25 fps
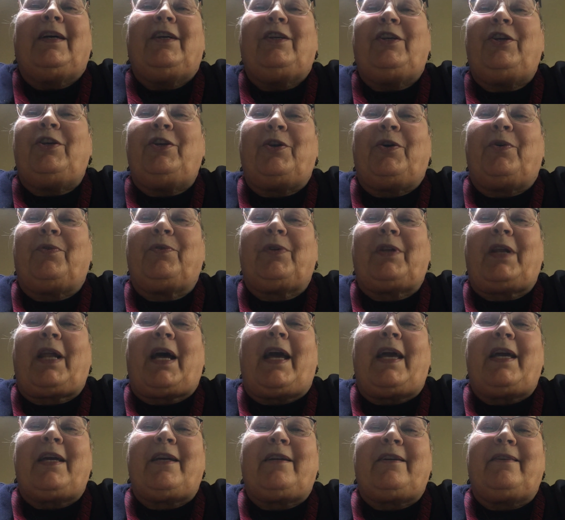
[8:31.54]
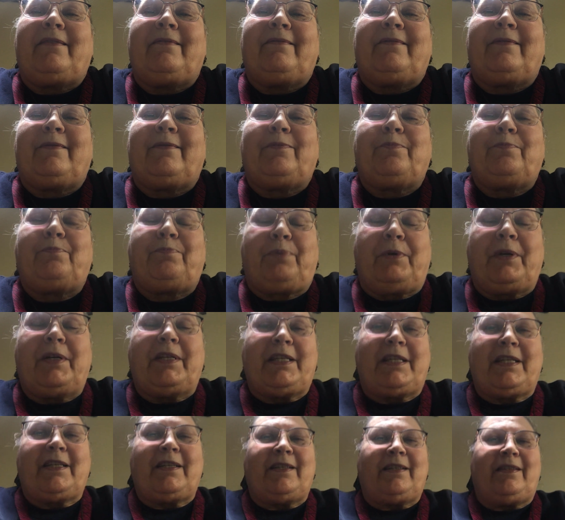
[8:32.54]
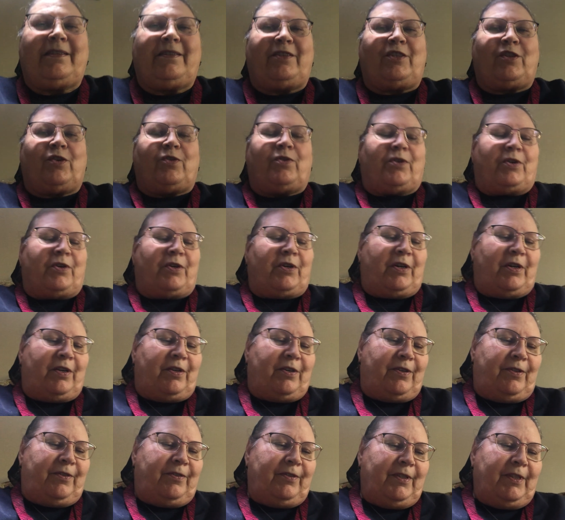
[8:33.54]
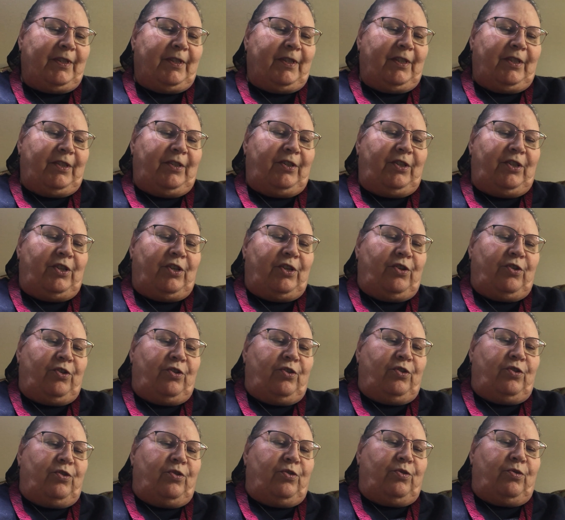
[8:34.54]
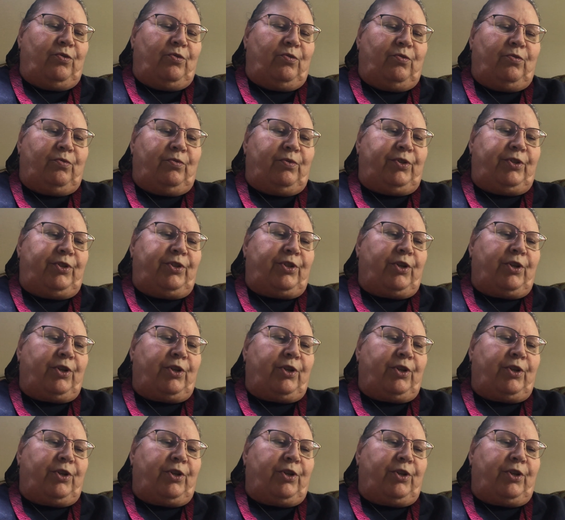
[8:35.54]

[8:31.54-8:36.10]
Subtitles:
You don't like printed, or you've